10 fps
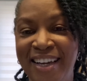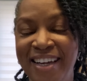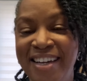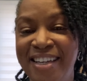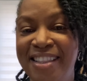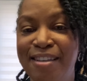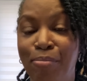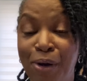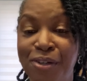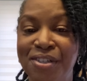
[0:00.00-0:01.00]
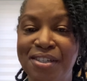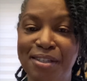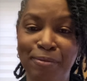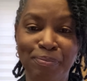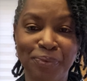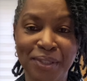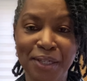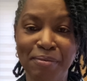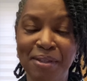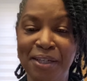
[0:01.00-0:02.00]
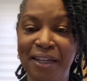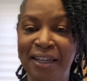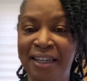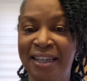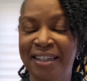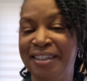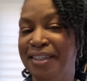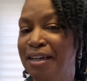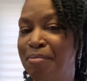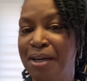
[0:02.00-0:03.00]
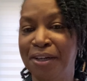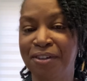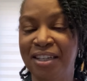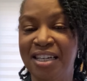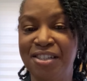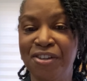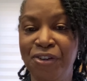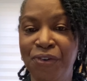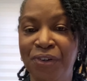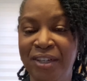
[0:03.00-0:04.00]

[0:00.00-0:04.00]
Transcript: a purchase something, let me know that too.